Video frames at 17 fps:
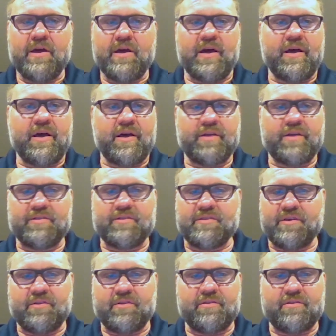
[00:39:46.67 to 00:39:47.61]
And
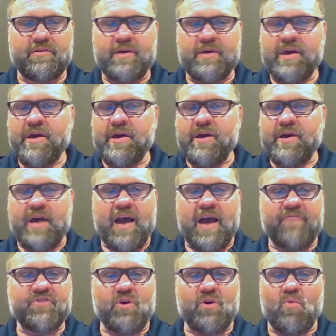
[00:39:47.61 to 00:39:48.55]

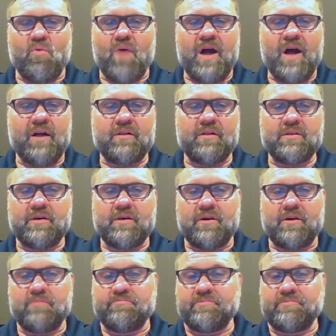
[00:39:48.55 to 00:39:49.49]
after a
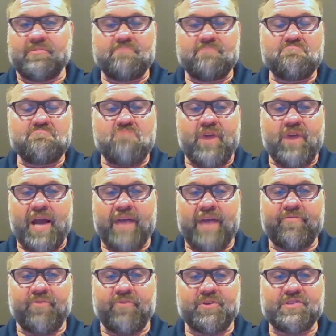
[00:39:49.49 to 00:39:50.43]
while, when I
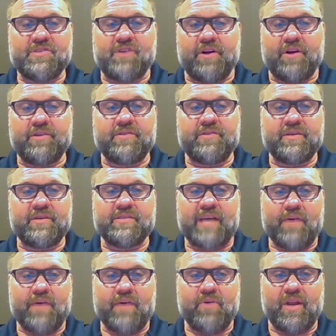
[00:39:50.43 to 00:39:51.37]
first started this,
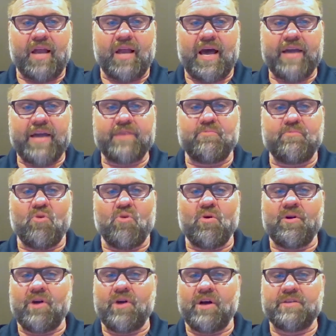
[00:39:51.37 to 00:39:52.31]
I relied
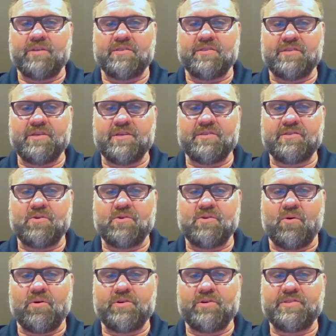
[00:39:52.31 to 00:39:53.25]
more on
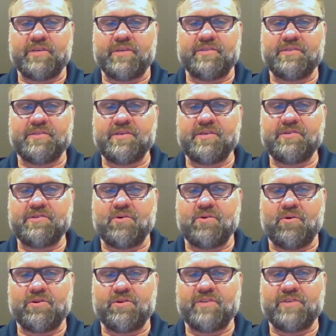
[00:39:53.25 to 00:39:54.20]
Z-scores and
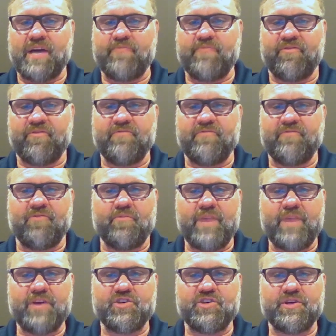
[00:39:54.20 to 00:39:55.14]
Z-score type of
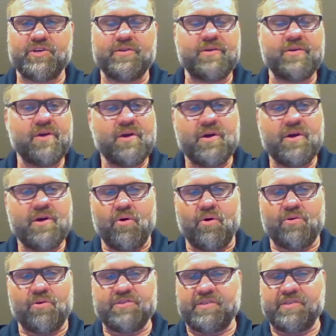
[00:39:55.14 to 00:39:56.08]
information
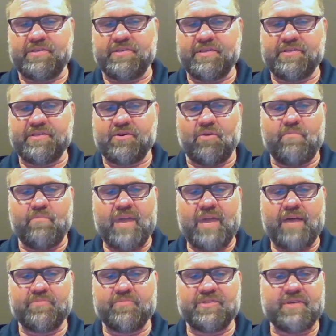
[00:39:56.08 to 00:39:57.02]
or statistical
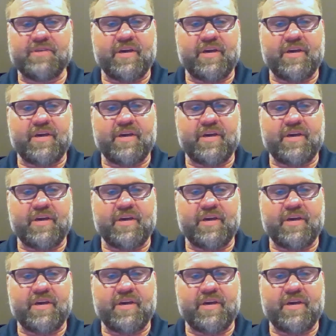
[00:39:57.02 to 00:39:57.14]
maps.